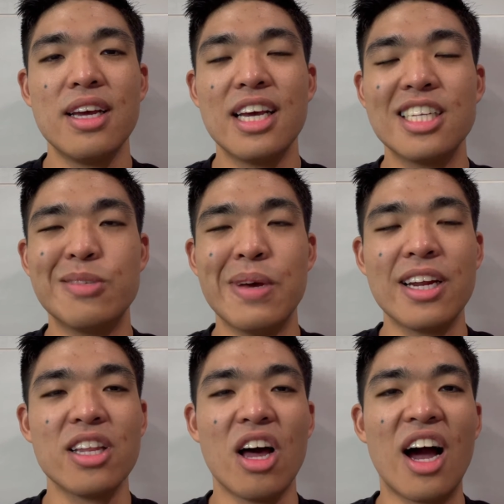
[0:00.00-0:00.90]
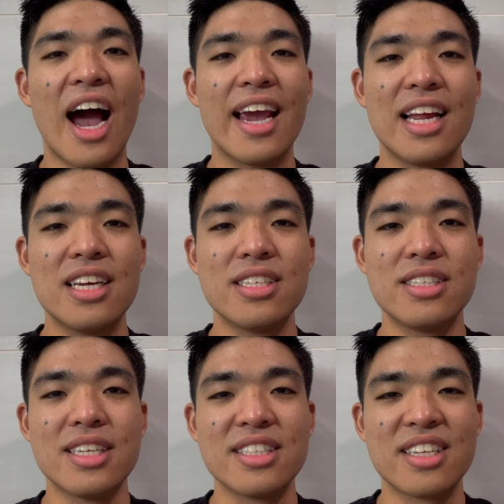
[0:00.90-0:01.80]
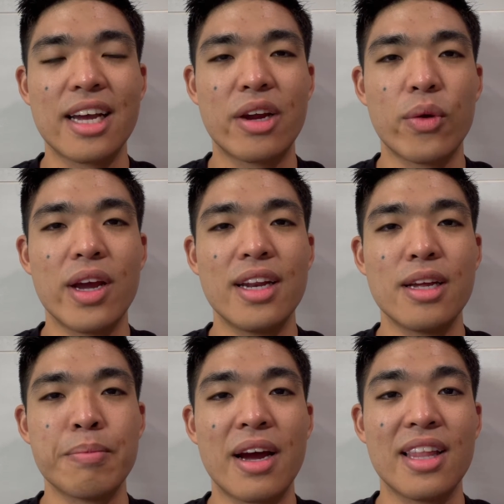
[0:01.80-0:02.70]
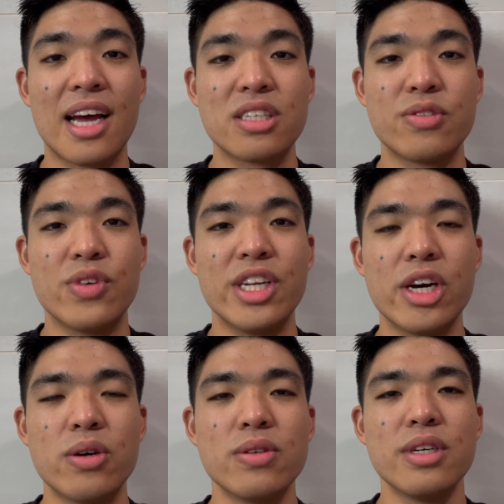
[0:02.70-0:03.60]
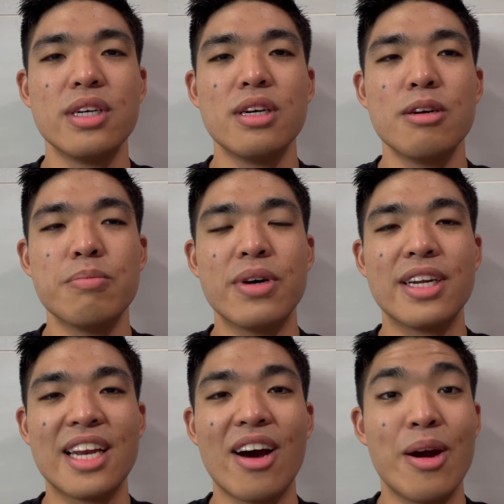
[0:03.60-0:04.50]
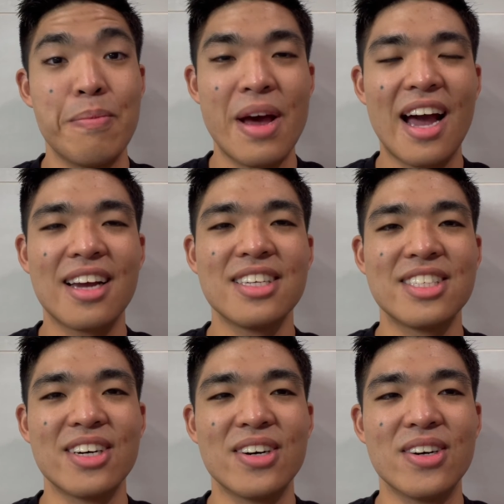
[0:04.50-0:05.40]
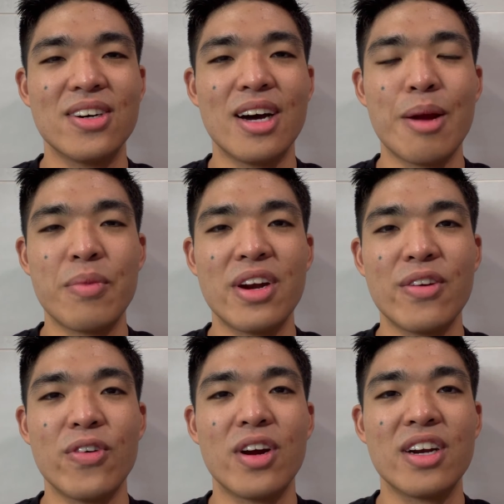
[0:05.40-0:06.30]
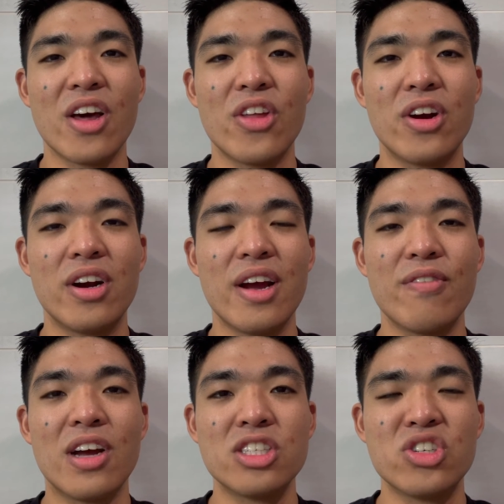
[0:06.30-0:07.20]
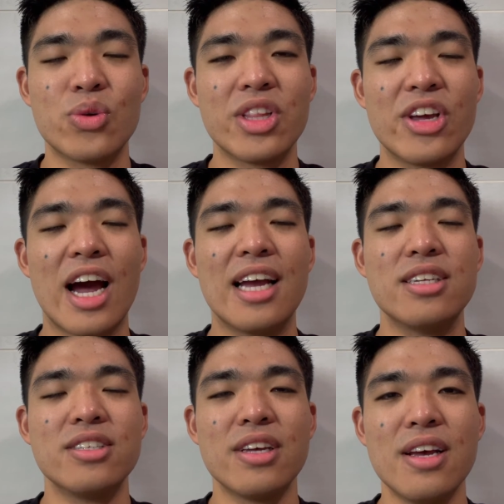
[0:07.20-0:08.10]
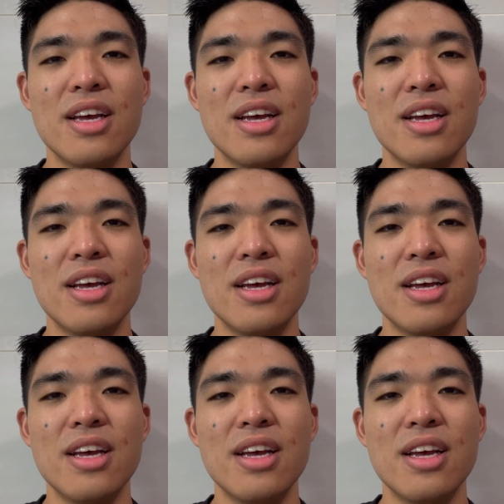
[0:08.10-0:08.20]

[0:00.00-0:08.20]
It's been a long hiatus since I created my last video, but now I'm back, so I'm ready for another adventure with you guys.